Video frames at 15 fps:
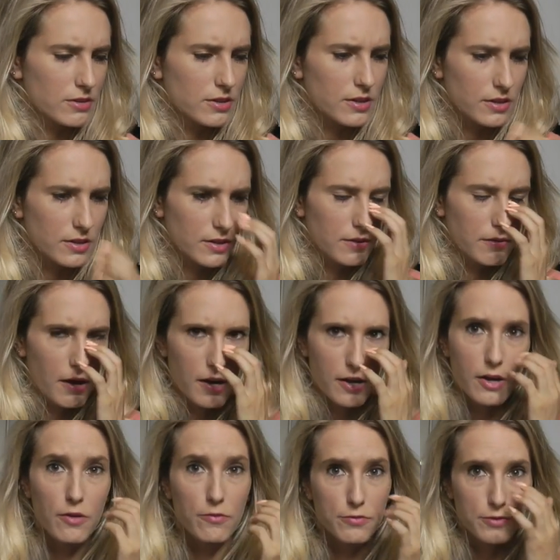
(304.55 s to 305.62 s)
don't know,
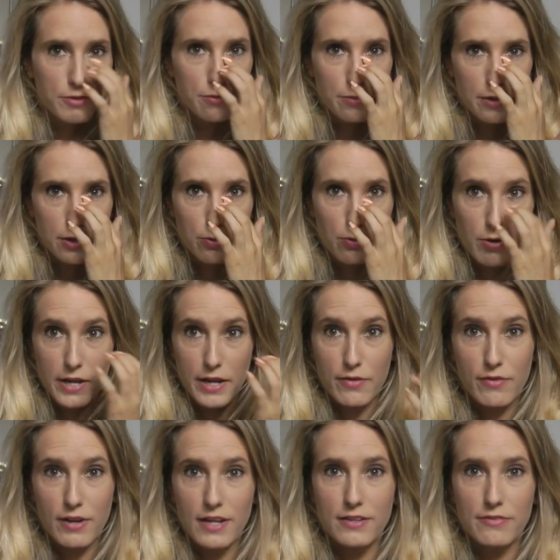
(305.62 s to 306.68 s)
unconfident when you're walking
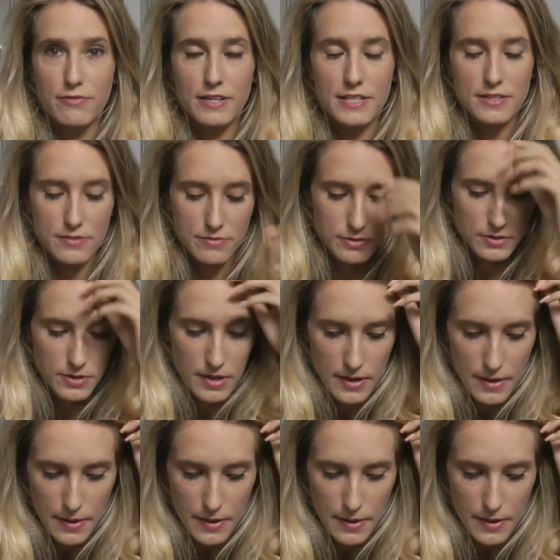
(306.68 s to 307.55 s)
around a festival.